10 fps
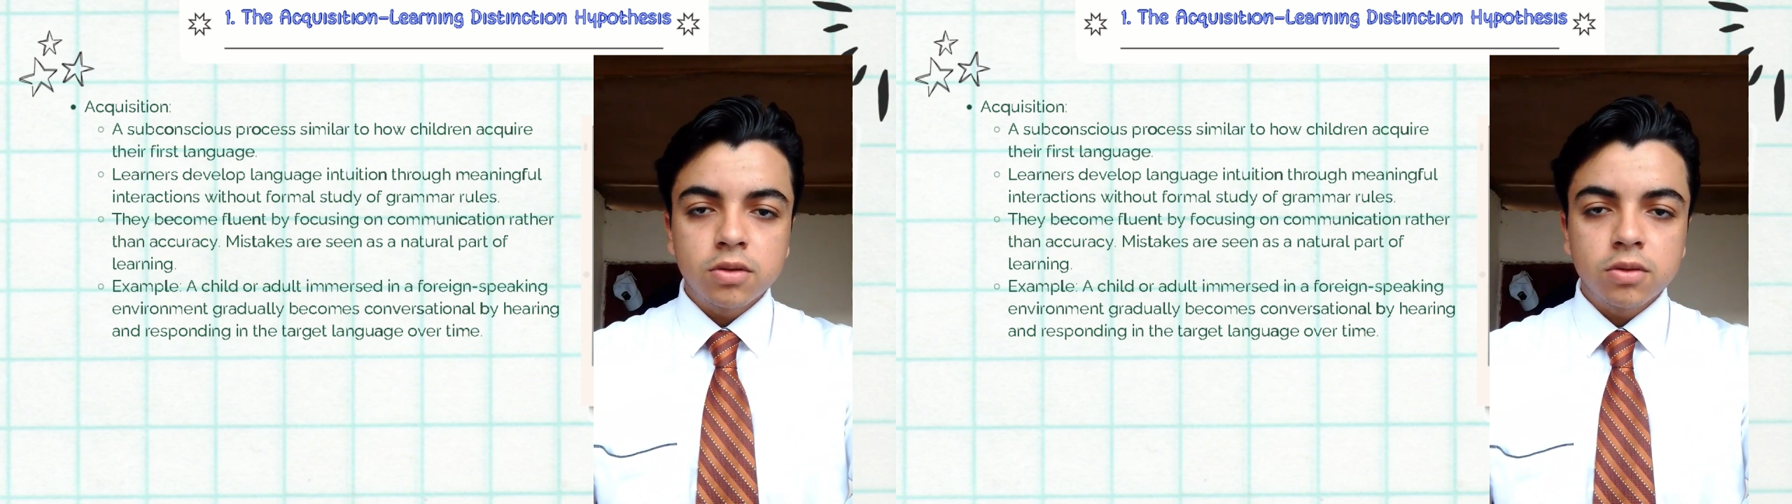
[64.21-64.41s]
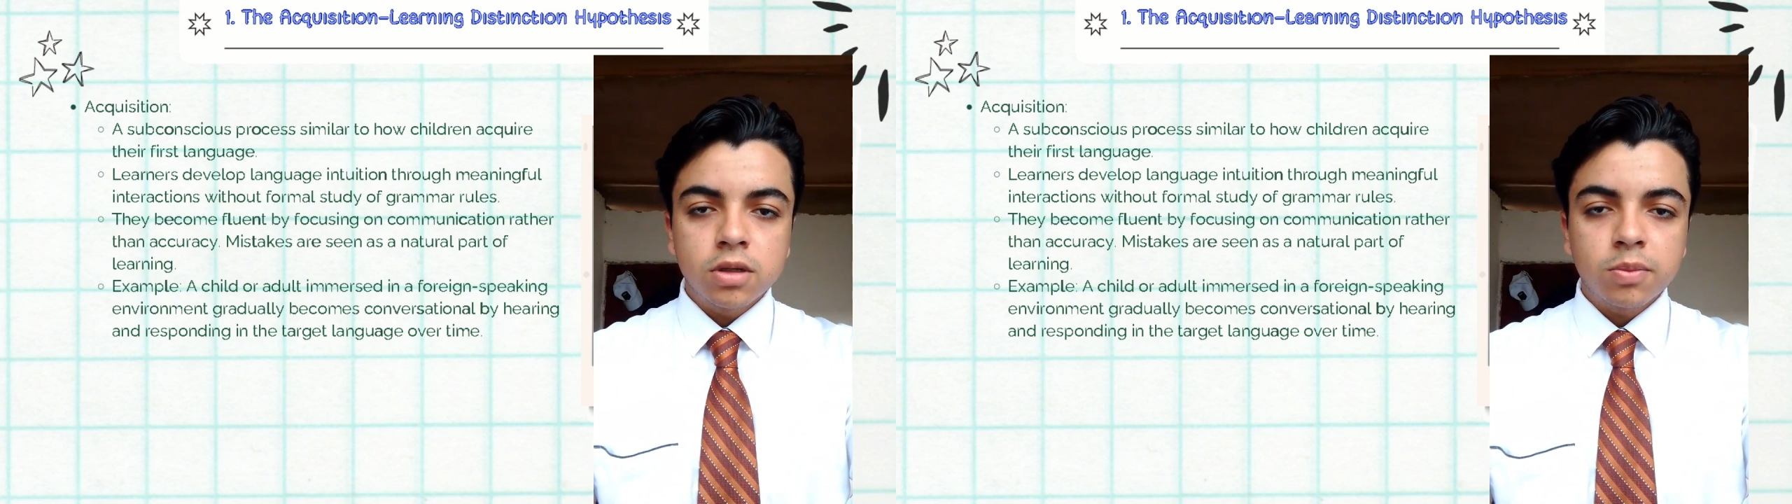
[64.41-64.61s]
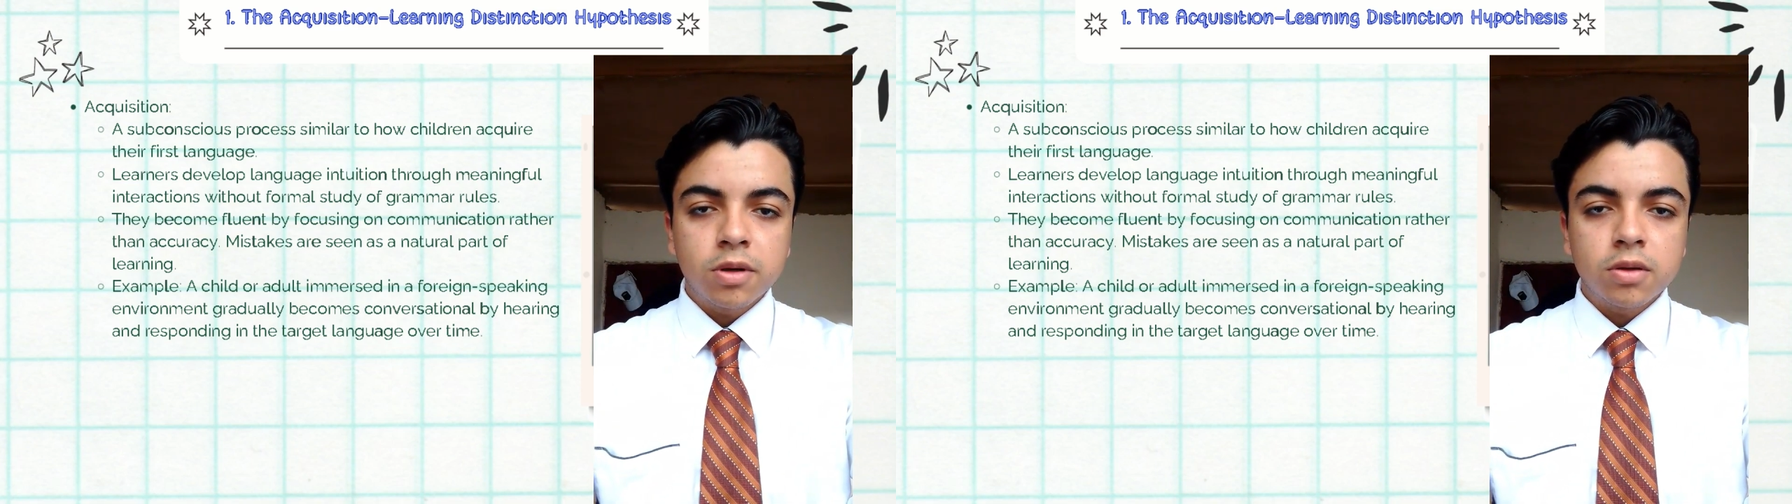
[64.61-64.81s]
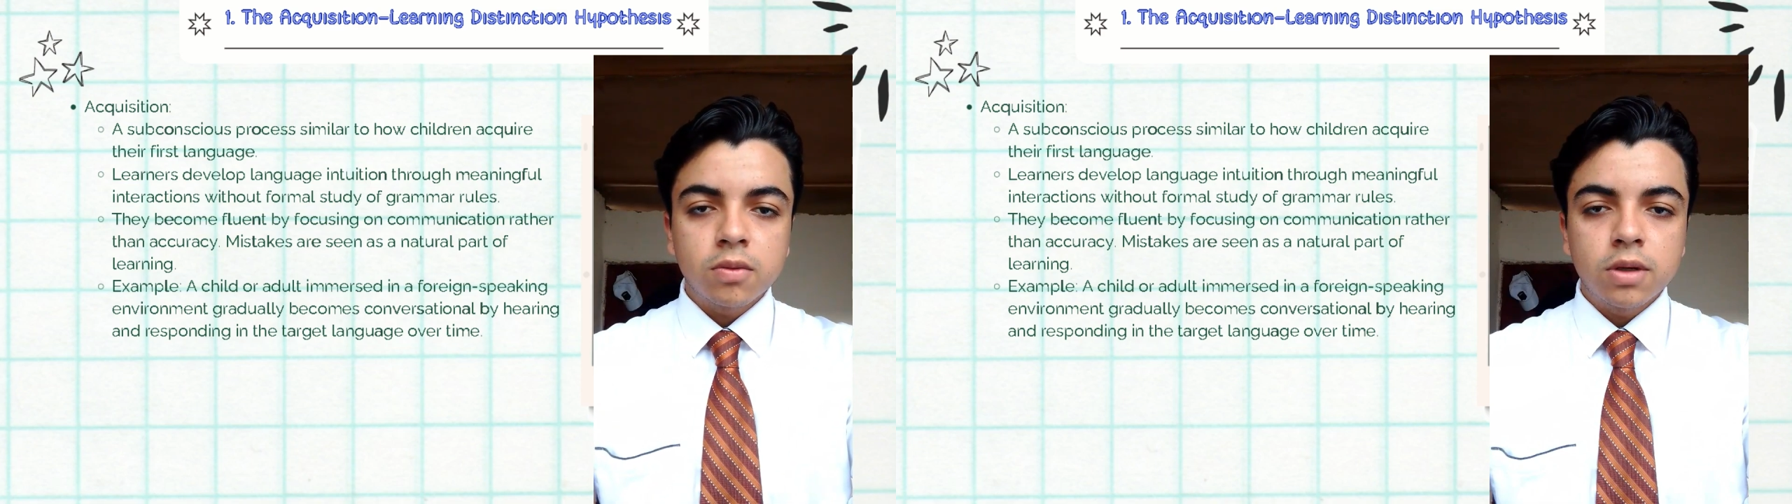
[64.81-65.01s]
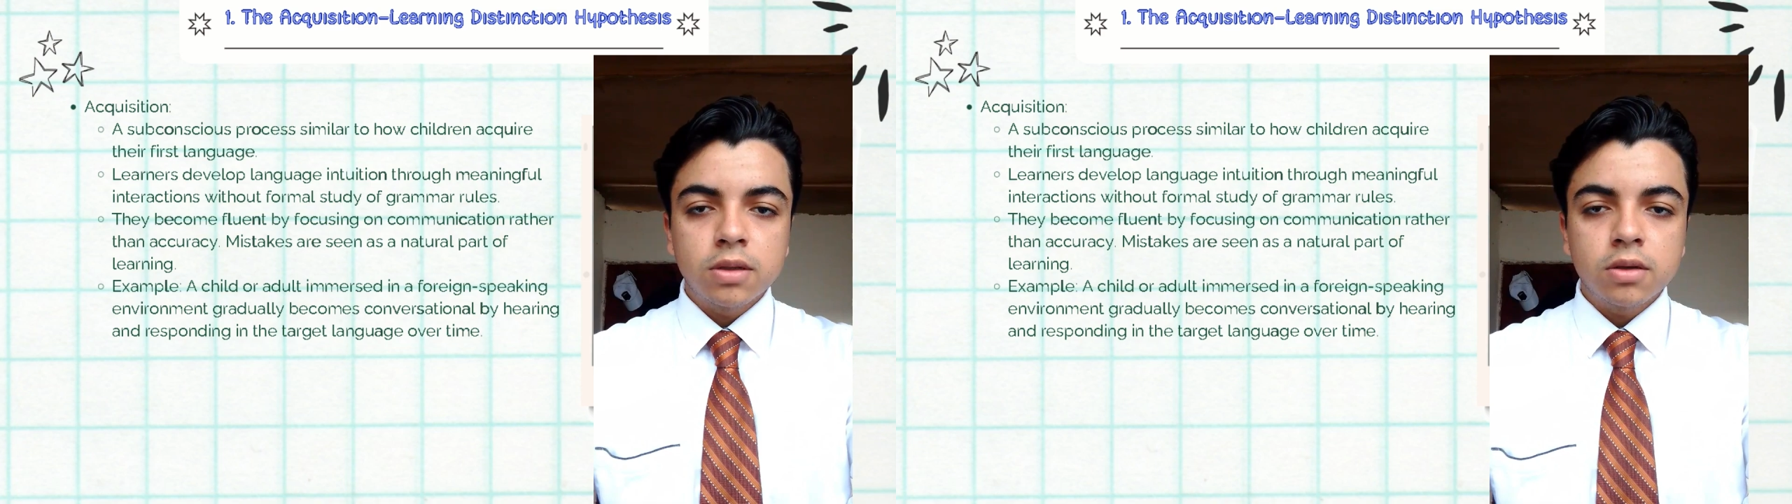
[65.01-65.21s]
two separate
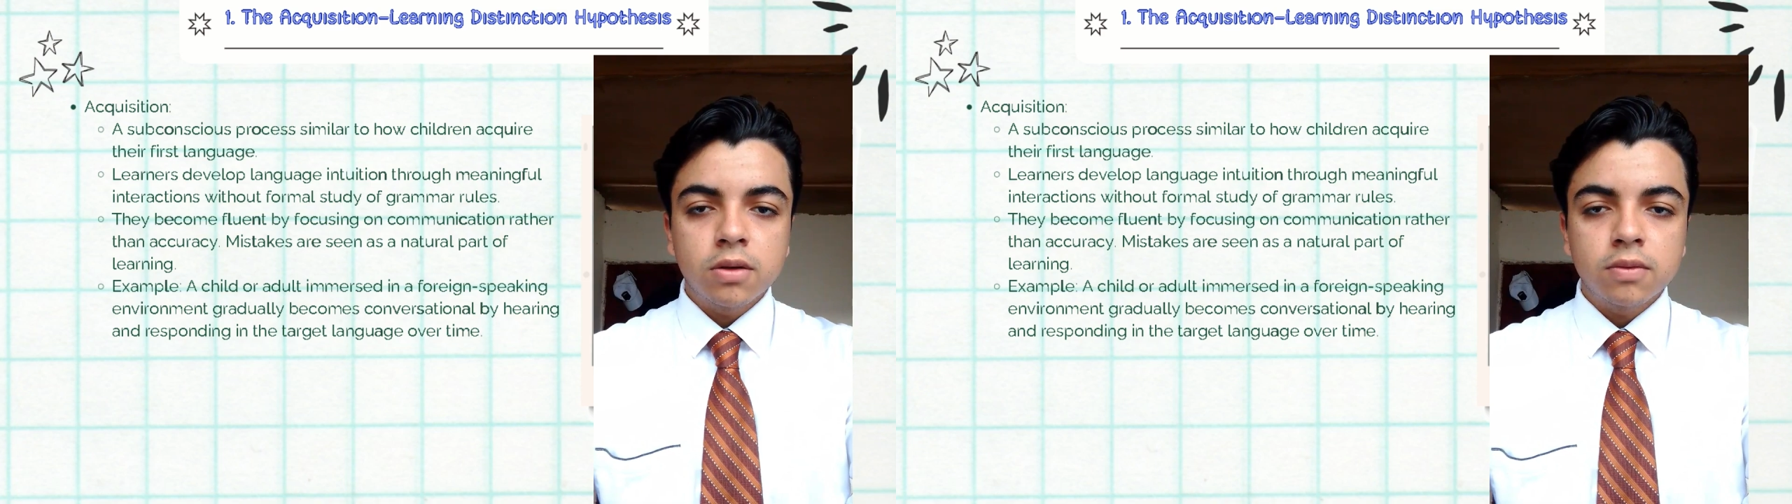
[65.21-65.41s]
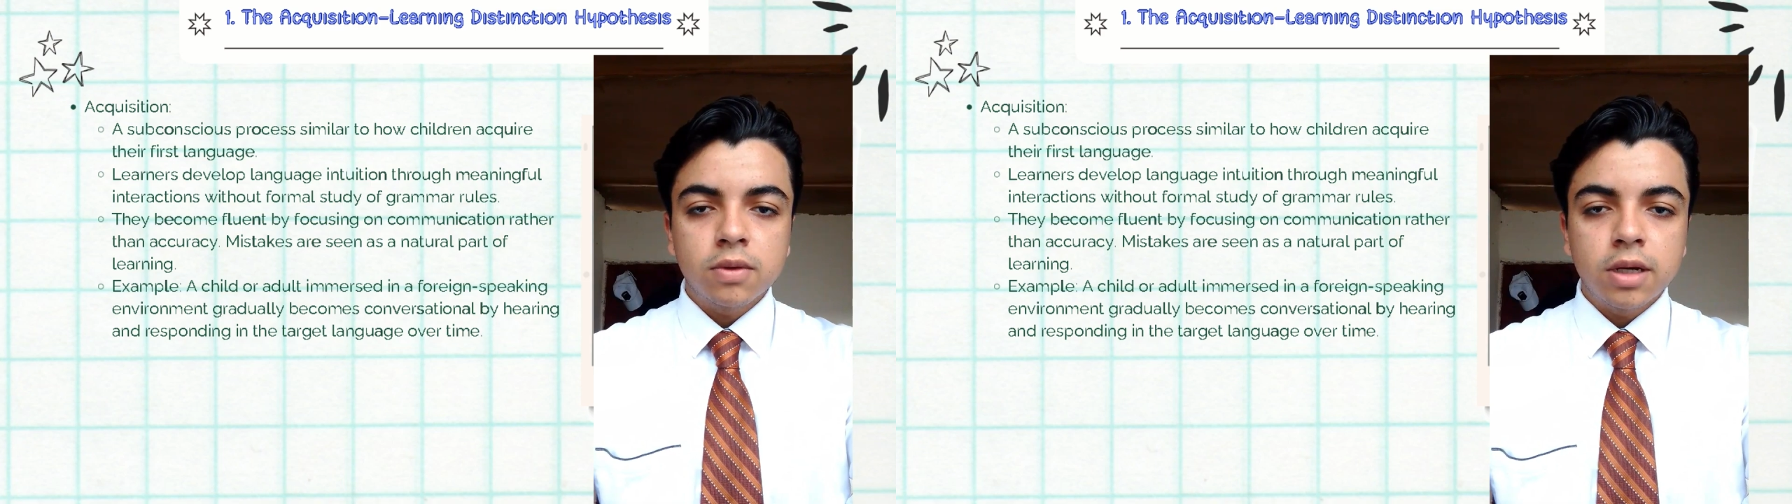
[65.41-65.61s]
ways of